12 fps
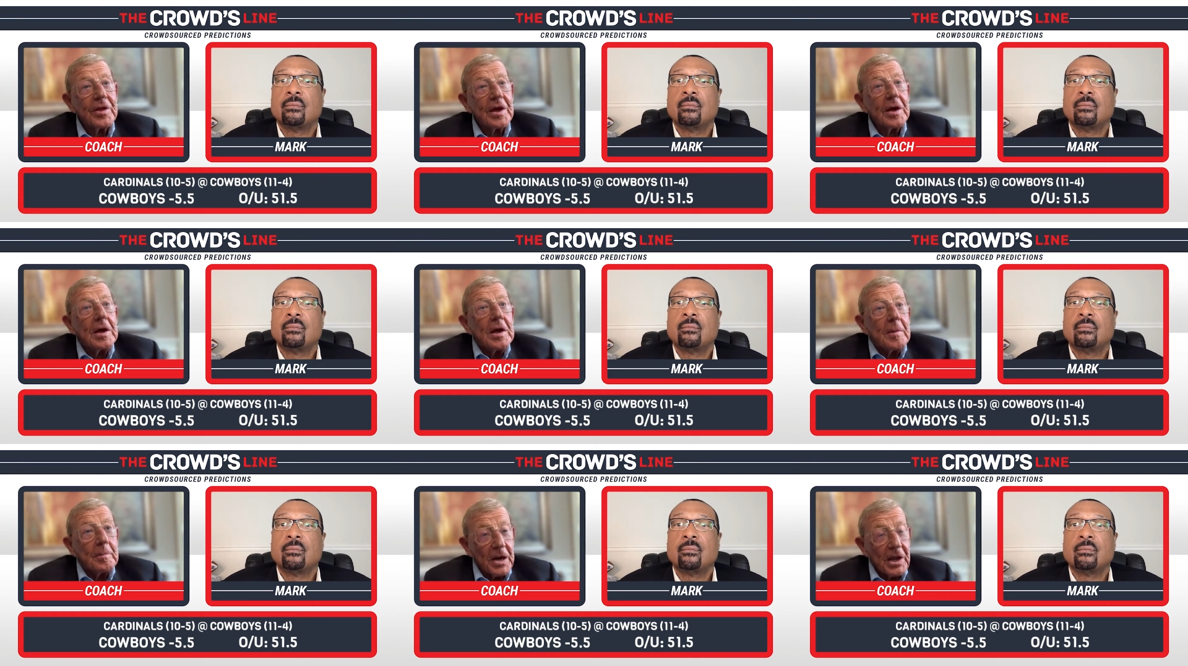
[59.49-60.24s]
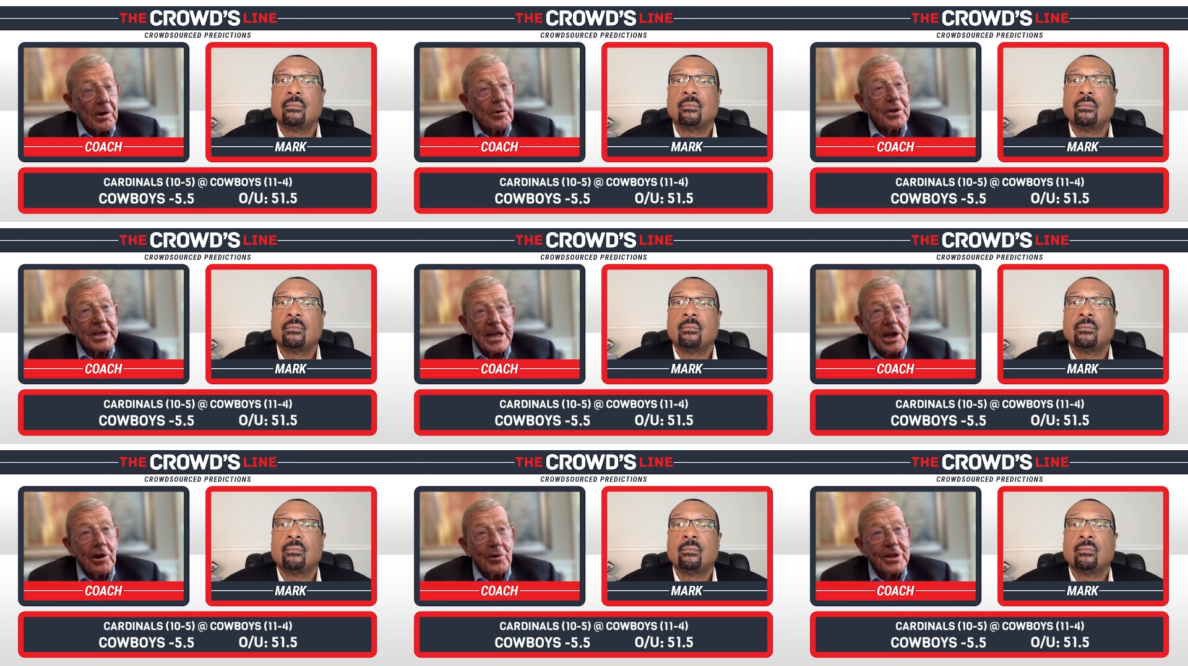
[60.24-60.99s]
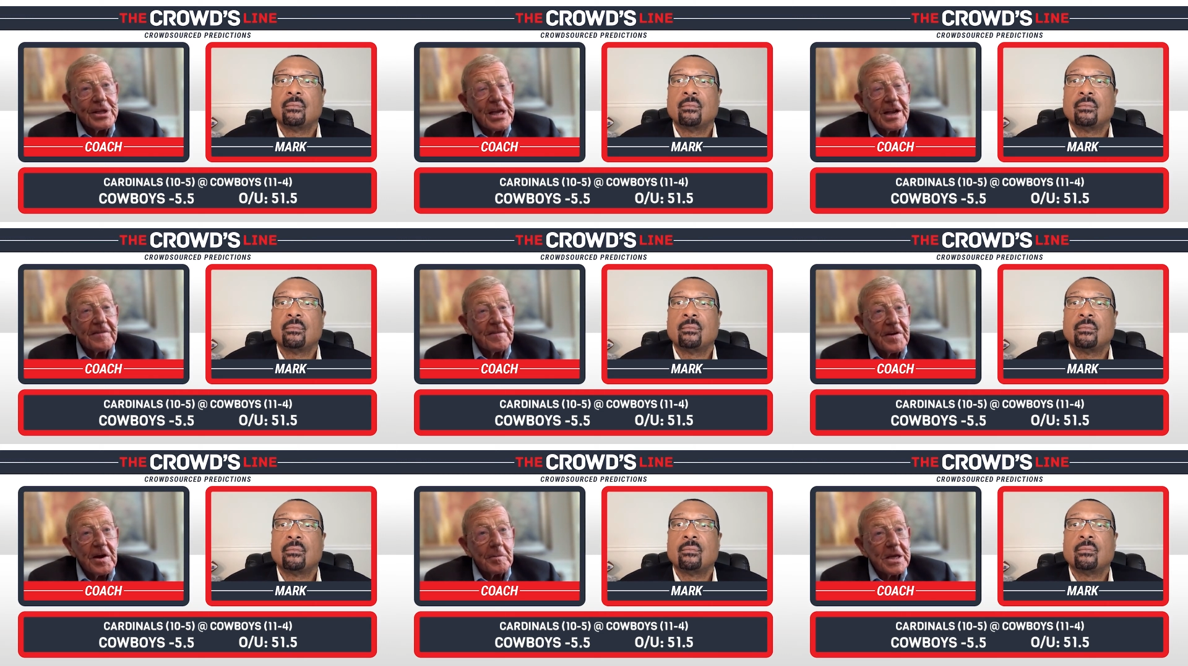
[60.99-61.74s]
Speaker 1: the player of the year in the
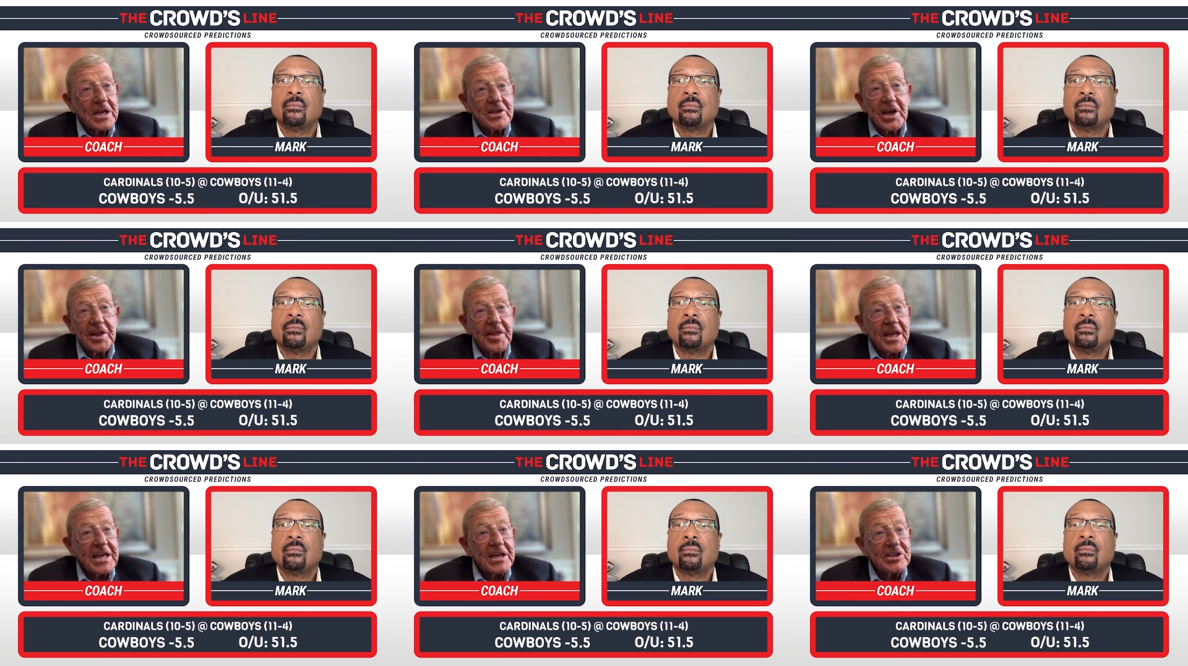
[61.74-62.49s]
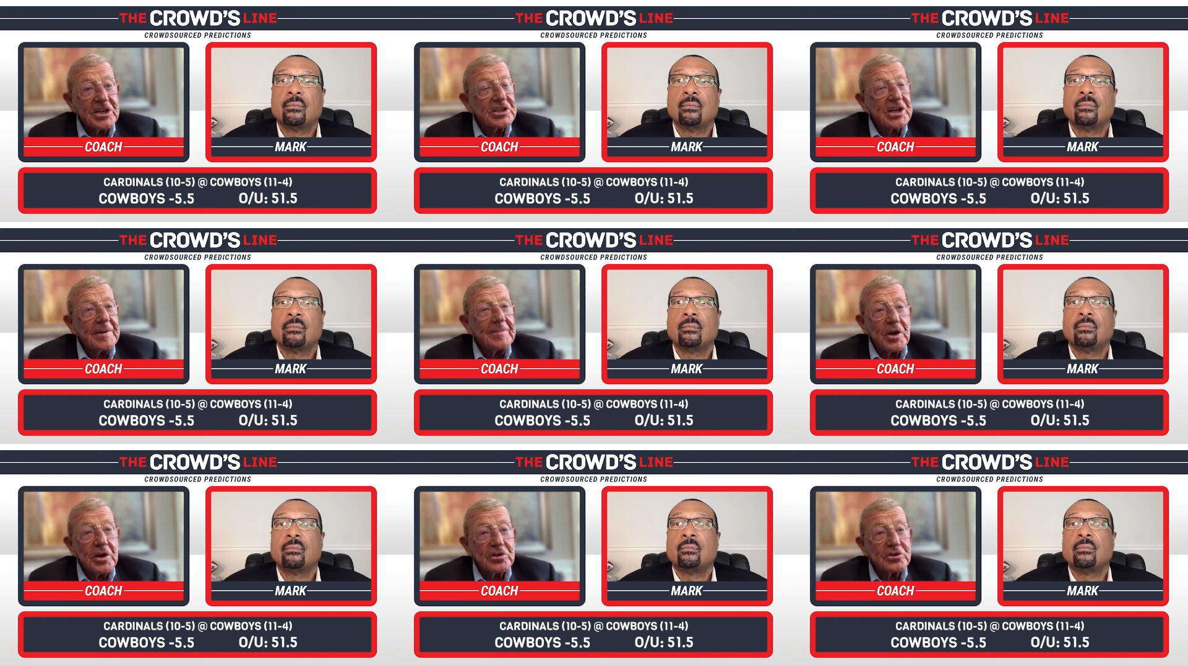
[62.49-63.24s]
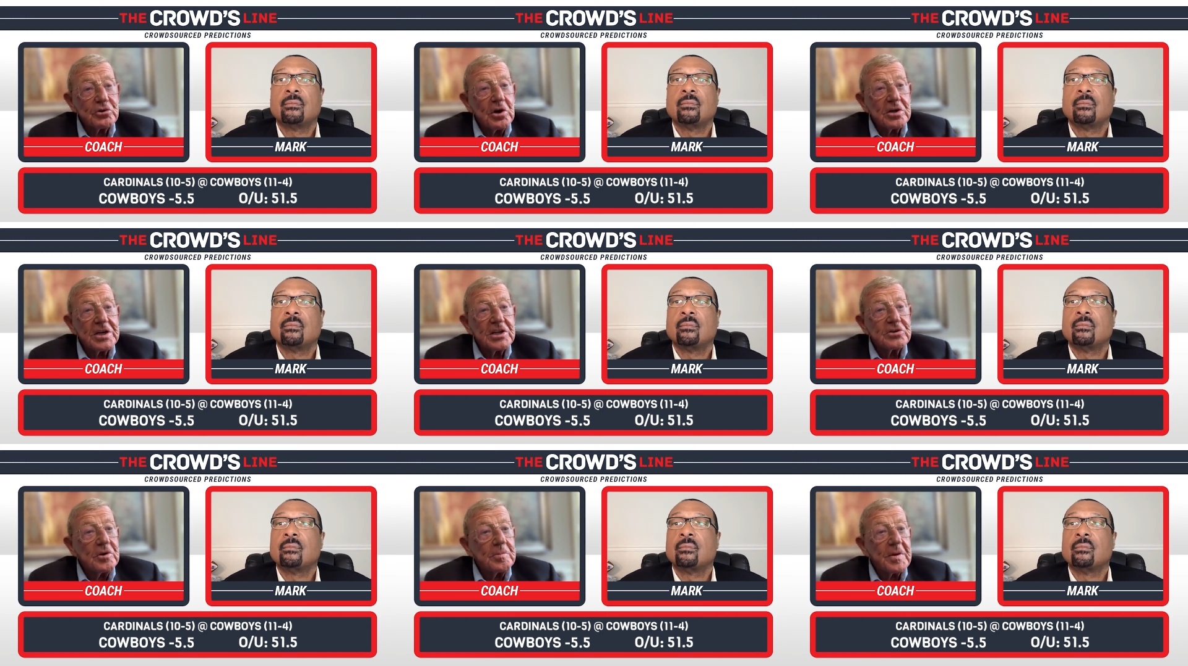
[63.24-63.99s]
NFL because I think he's just coming on strong. He's
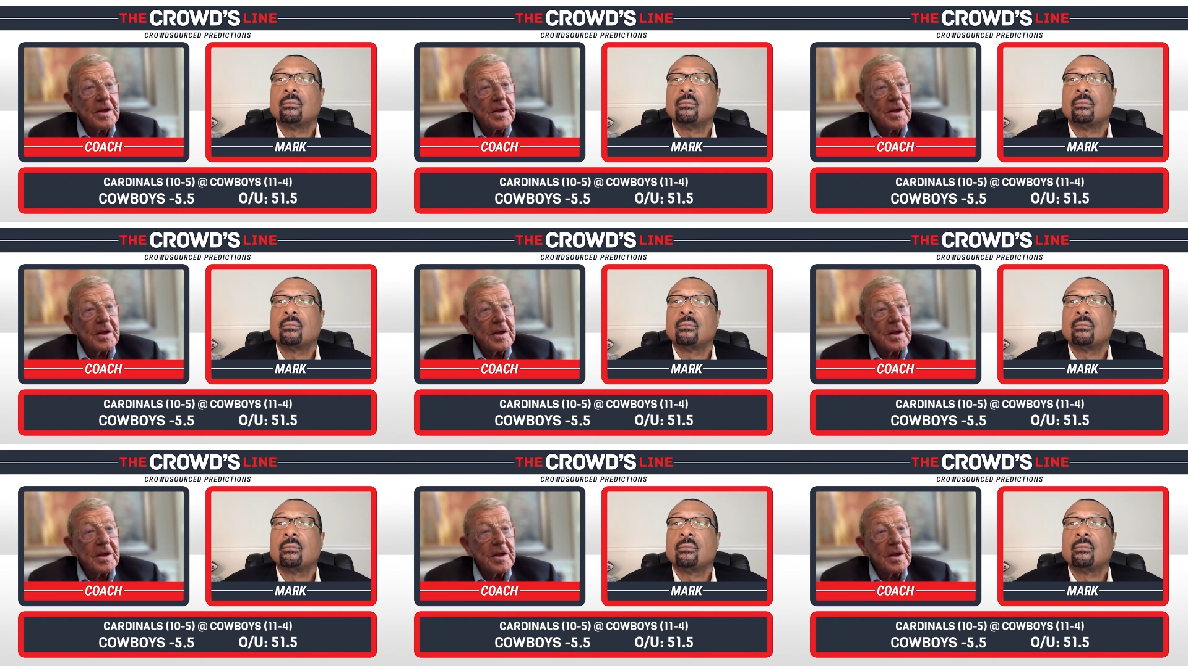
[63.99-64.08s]
going to